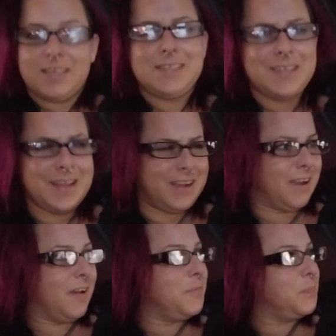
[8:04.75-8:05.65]
He's like
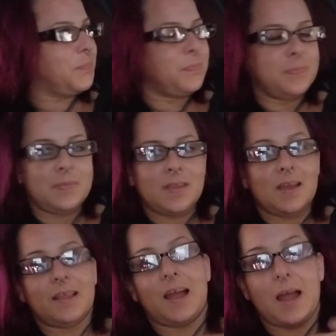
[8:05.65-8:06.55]

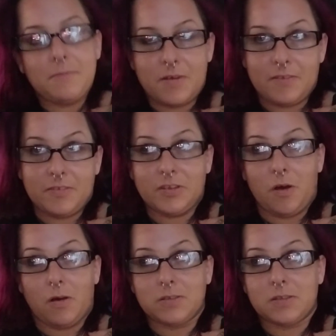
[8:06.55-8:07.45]
I'm 5 feet
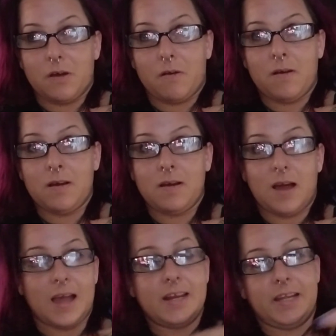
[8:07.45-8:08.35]
tall, so
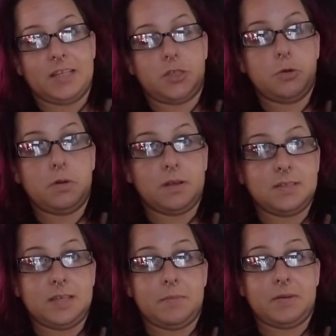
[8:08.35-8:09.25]
I didn't get too close
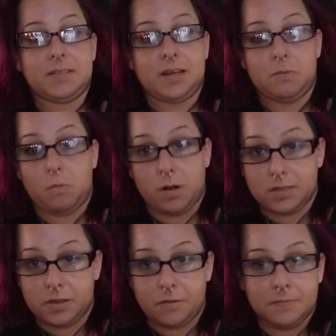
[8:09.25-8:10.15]
to him because I didn't want
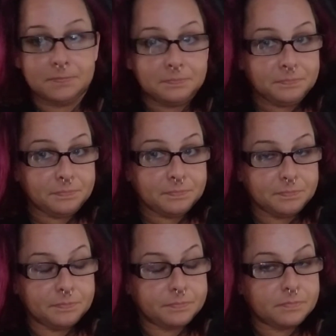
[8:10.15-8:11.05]
to.
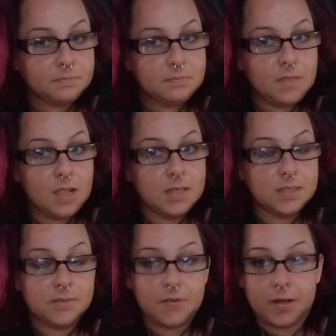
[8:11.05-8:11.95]
Because
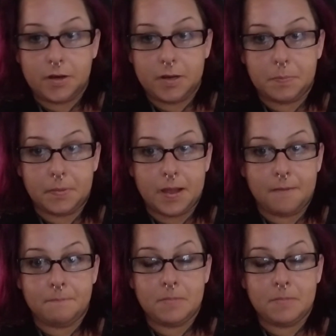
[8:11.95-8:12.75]
he's fucking creeping me out.